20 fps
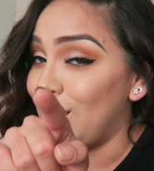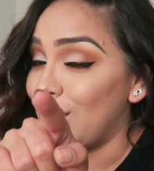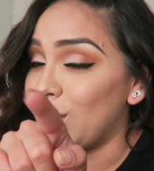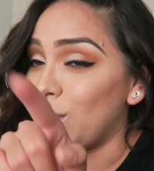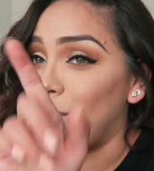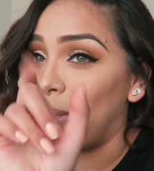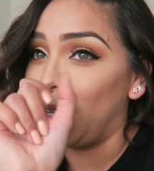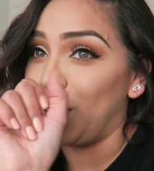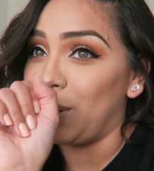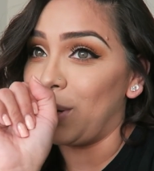
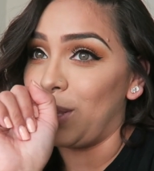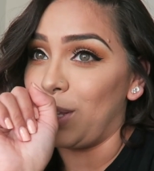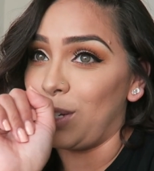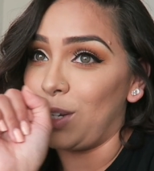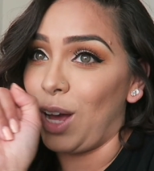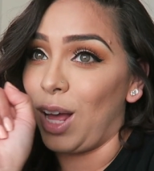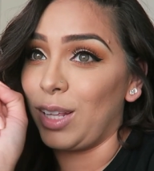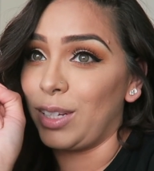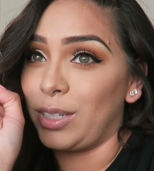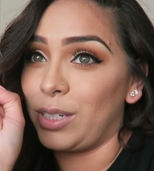so we can go to the
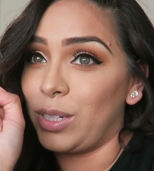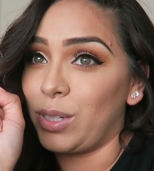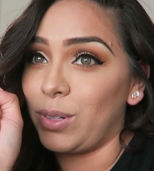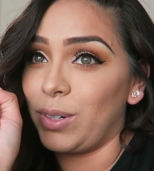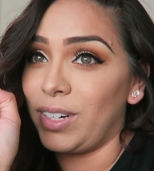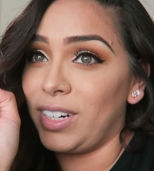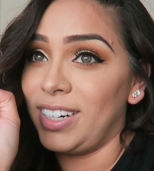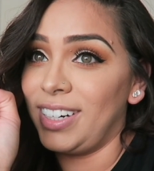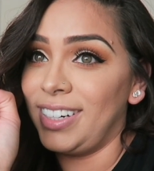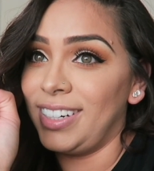dollar
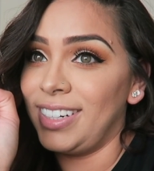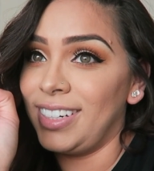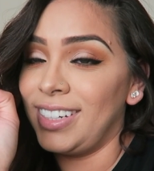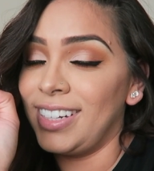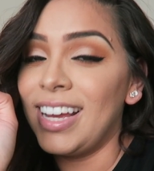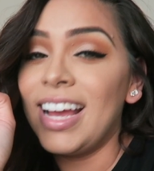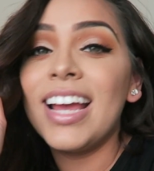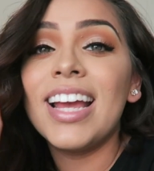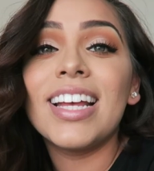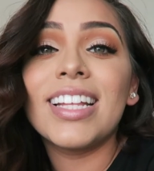store. Mm
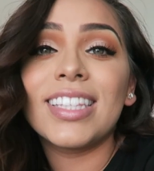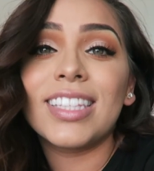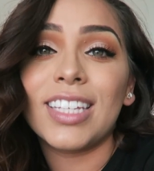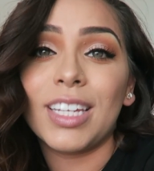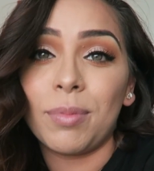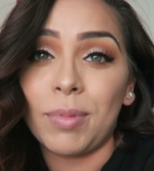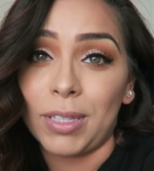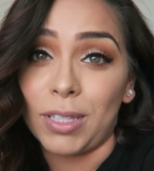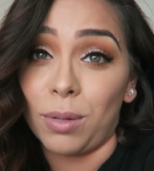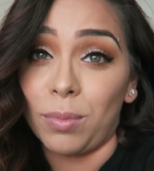-hmm. It's
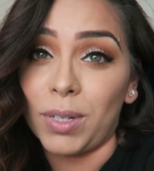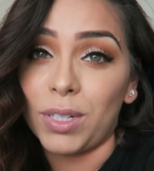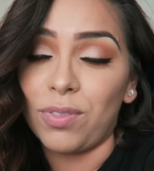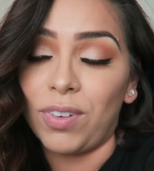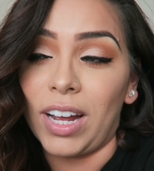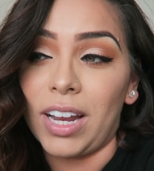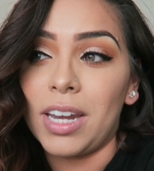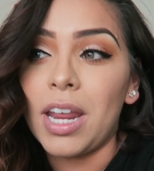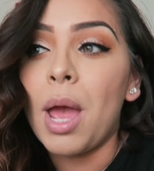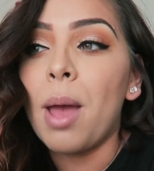gonna be so much
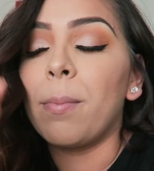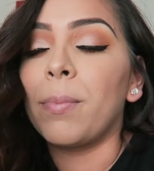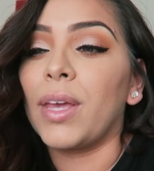fun.